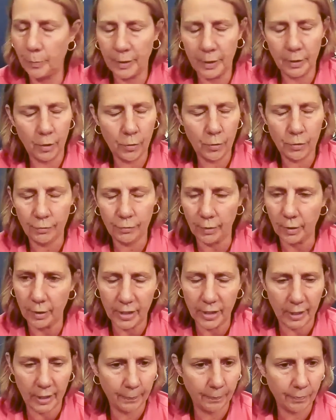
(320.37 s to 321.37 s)
It's been huge
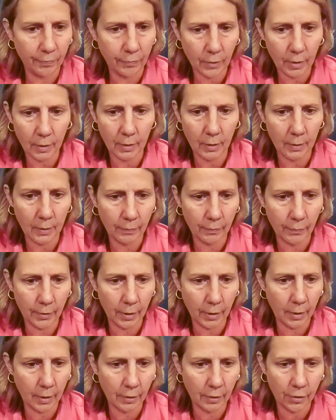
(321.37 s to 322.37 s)
for our team.
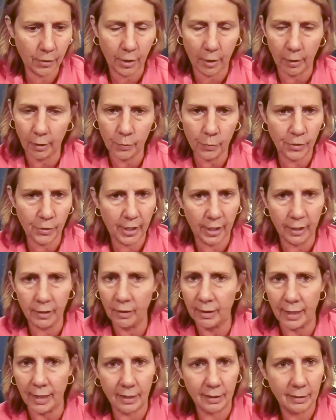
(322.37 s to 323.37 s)
The starters will
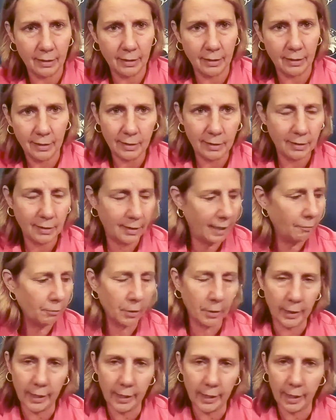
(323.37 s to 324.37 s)
tell you that.
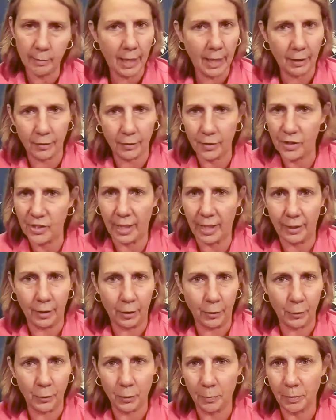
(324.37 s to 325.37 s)
They really admire the
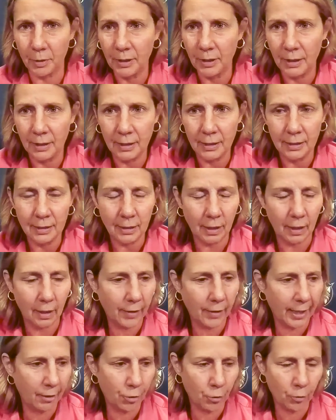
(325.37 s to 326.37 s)
second group.
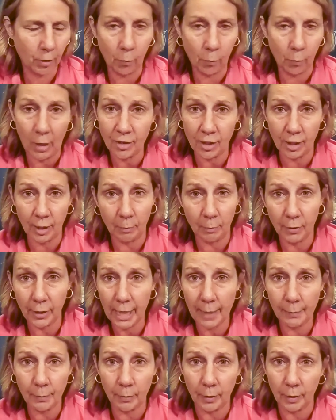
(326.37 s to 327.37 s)
They enjoy watching
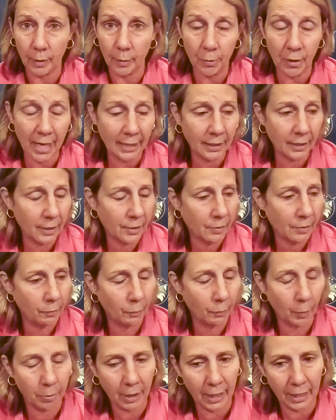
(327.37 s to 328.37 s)
them play when we're at
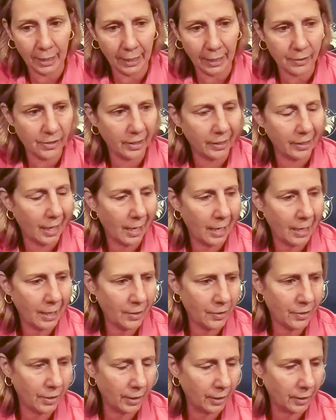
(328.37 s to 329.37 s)
practice, when we're playing against the
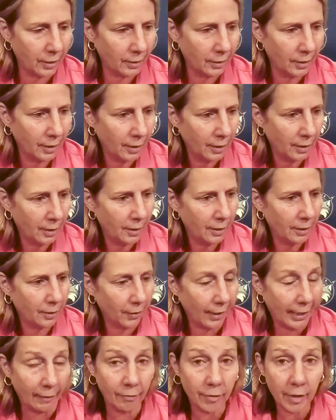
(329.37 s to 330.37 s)
guys. They're
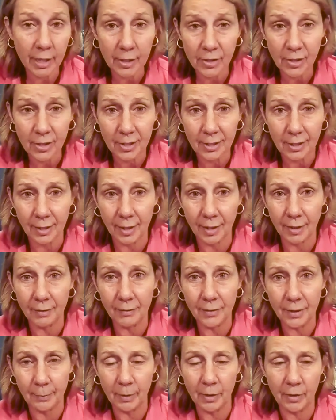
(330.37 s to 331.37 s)
envious
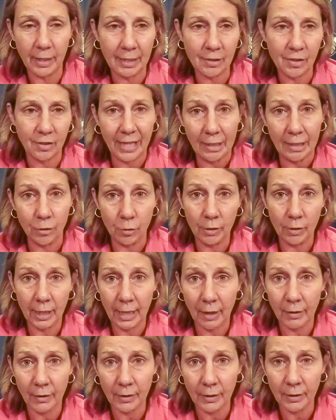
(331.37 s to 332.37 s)
of some of the things that they
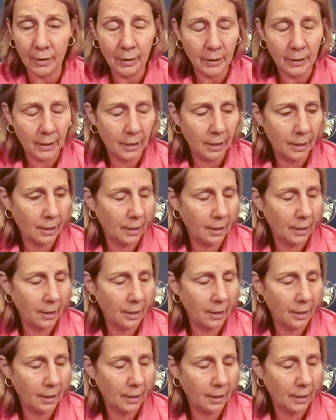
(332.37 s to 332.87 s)
do together.